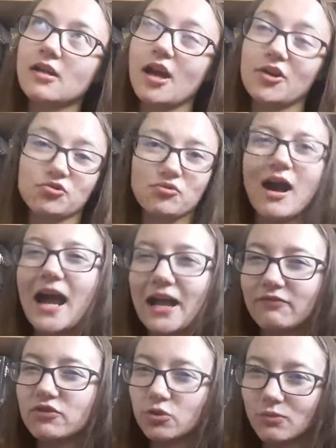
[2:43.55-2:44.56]
a
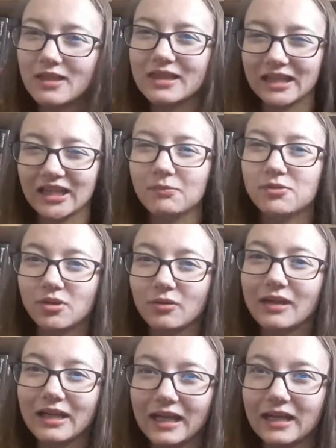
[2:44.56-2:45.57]
drive to it that keeps you
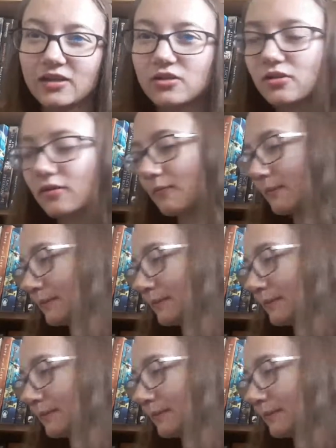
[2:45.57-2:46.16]
engaged.